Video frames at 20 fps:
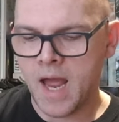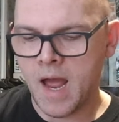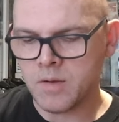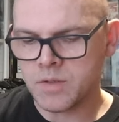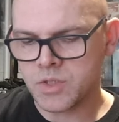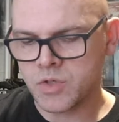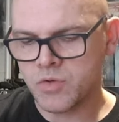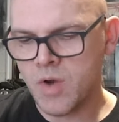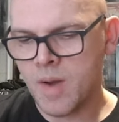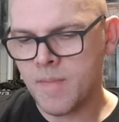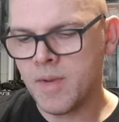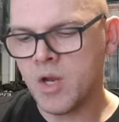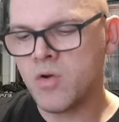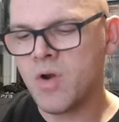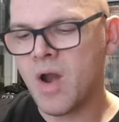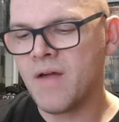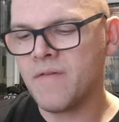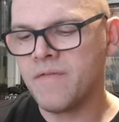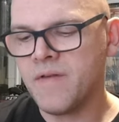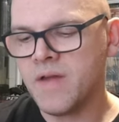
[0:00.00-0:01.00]
house, Gremlin
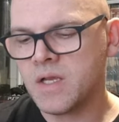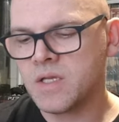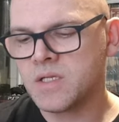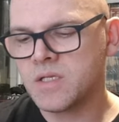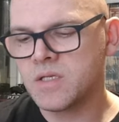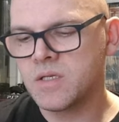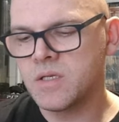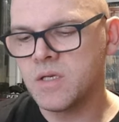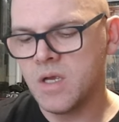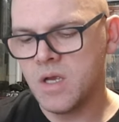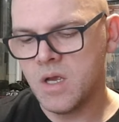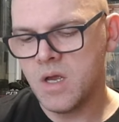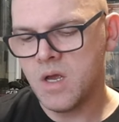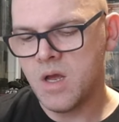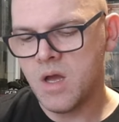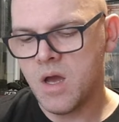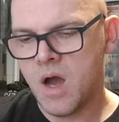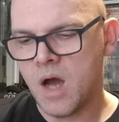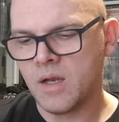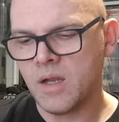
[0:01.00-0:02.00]
Graphics.
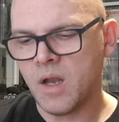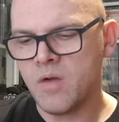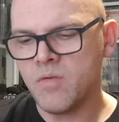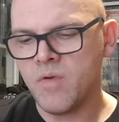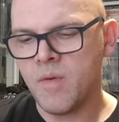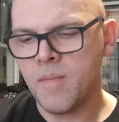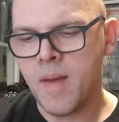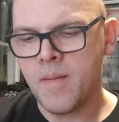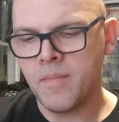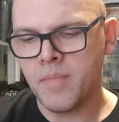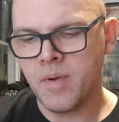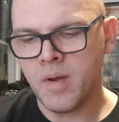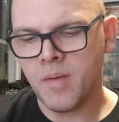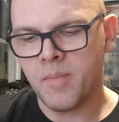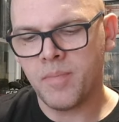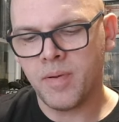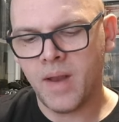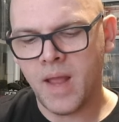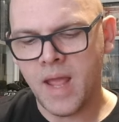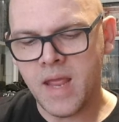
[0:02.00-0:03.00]
I don't remember
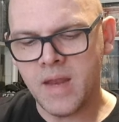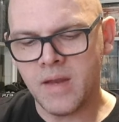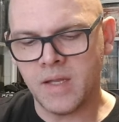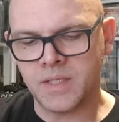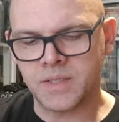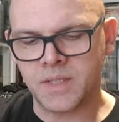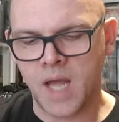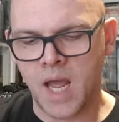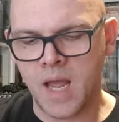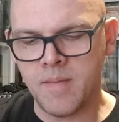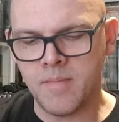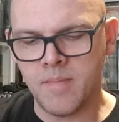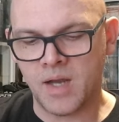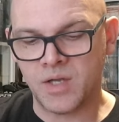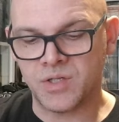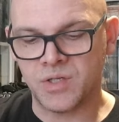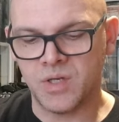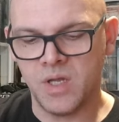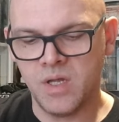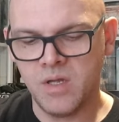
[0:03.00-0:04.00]
playing this game,
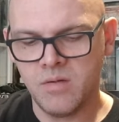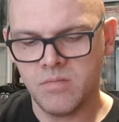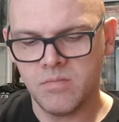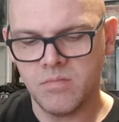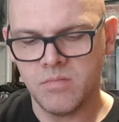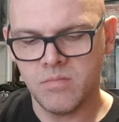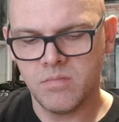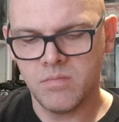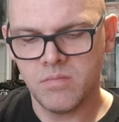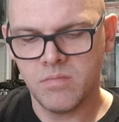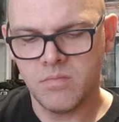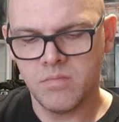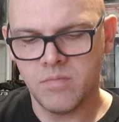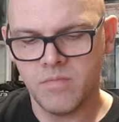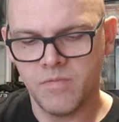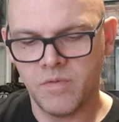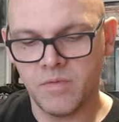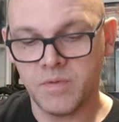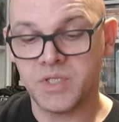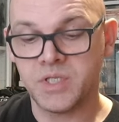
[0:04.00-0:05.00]
actually.
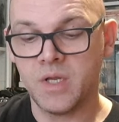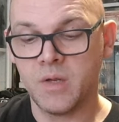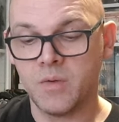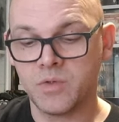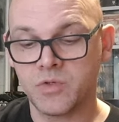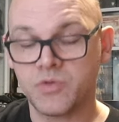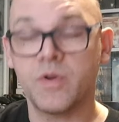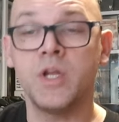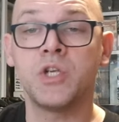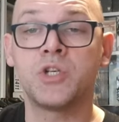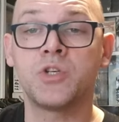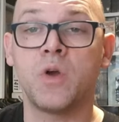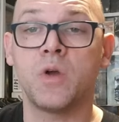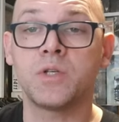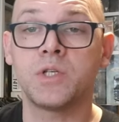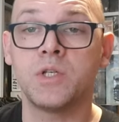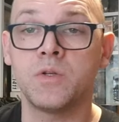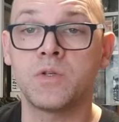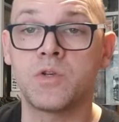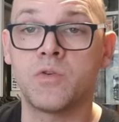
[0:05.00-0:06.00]
From the still
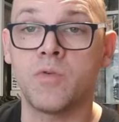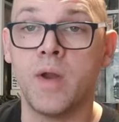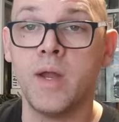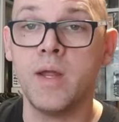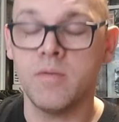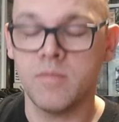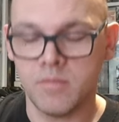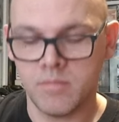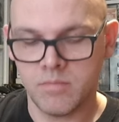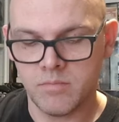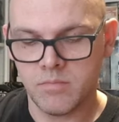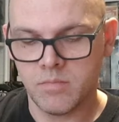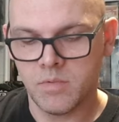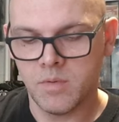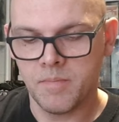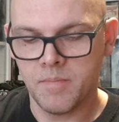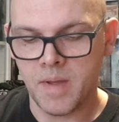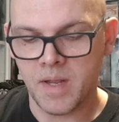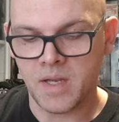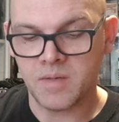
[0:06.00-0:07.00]
screenshots, it looks great.
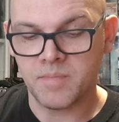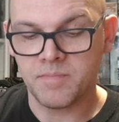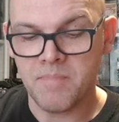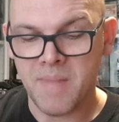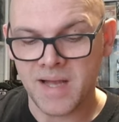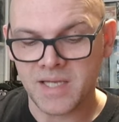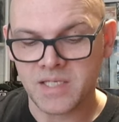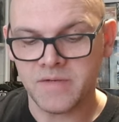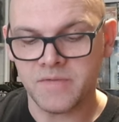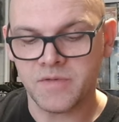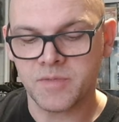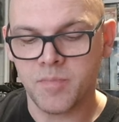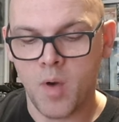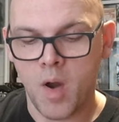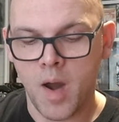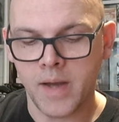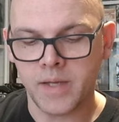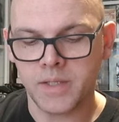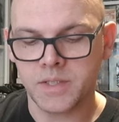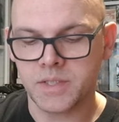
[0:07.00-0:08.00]
Big, massive
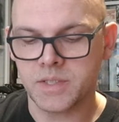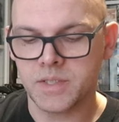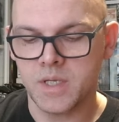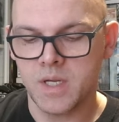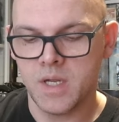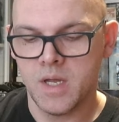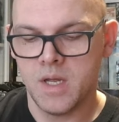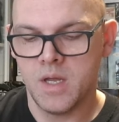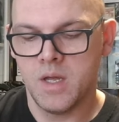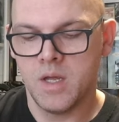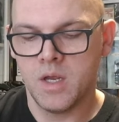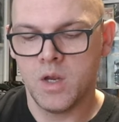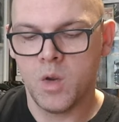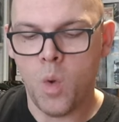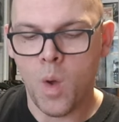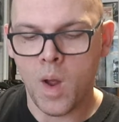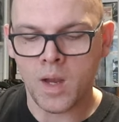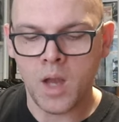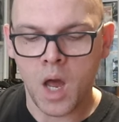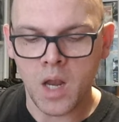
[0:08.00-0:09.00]
sprites,
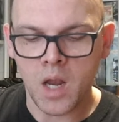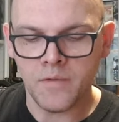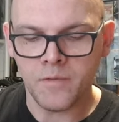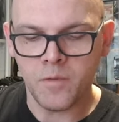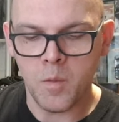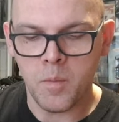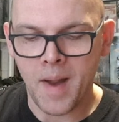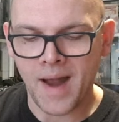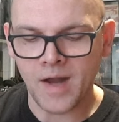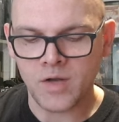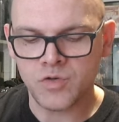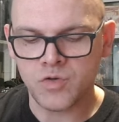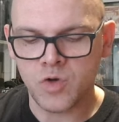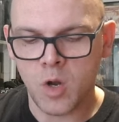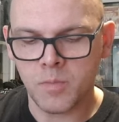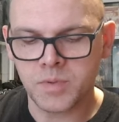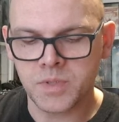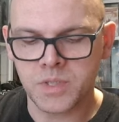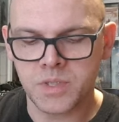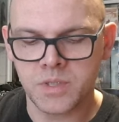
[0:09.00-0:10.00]
quite colourful
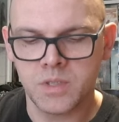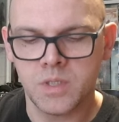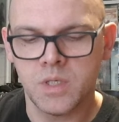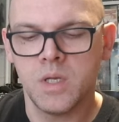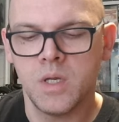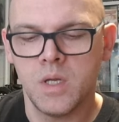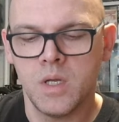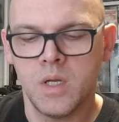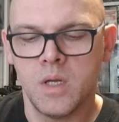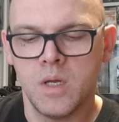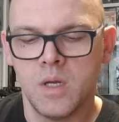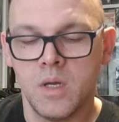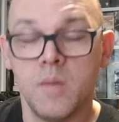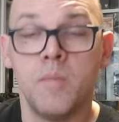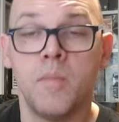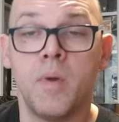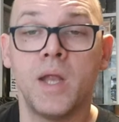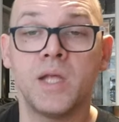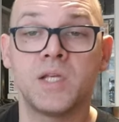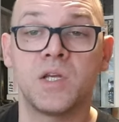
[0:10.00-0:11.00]
backdrops.
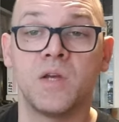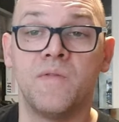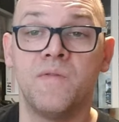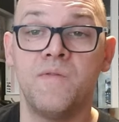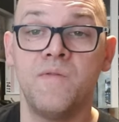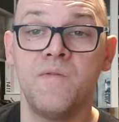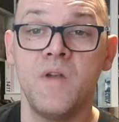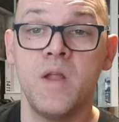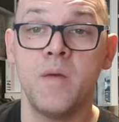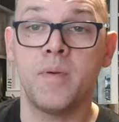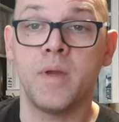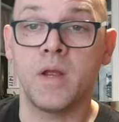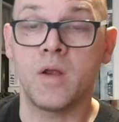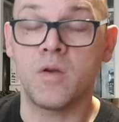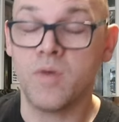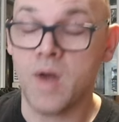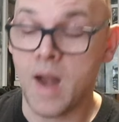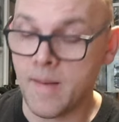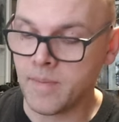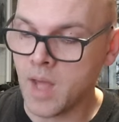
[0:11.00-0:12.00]
That's a flipping
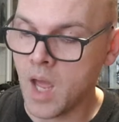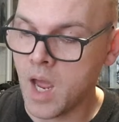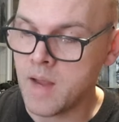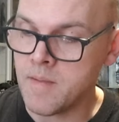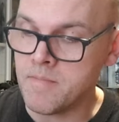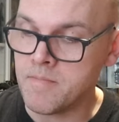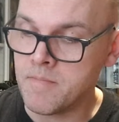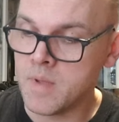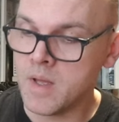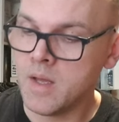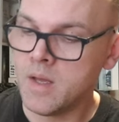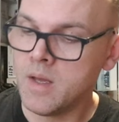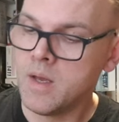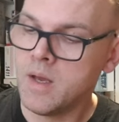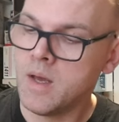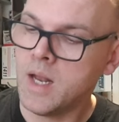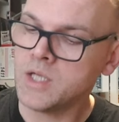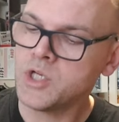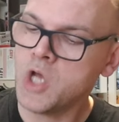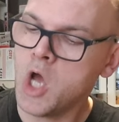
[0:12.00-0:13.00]
crap game.
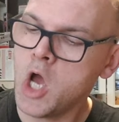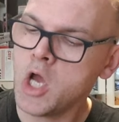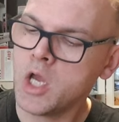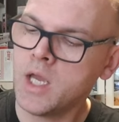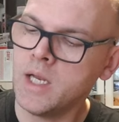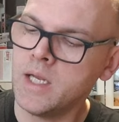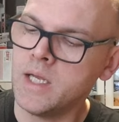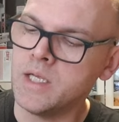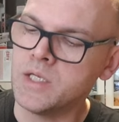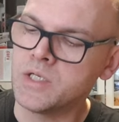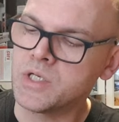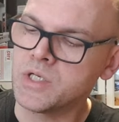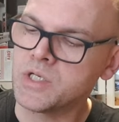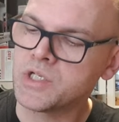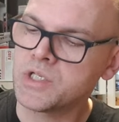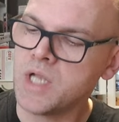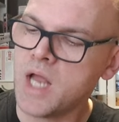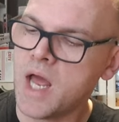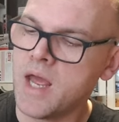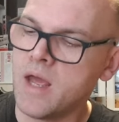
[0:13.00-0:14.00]
That's Hercules,
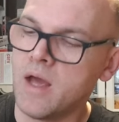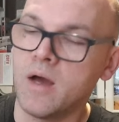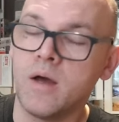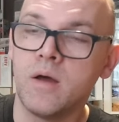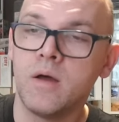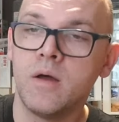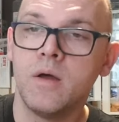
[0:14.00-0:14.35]
Slayer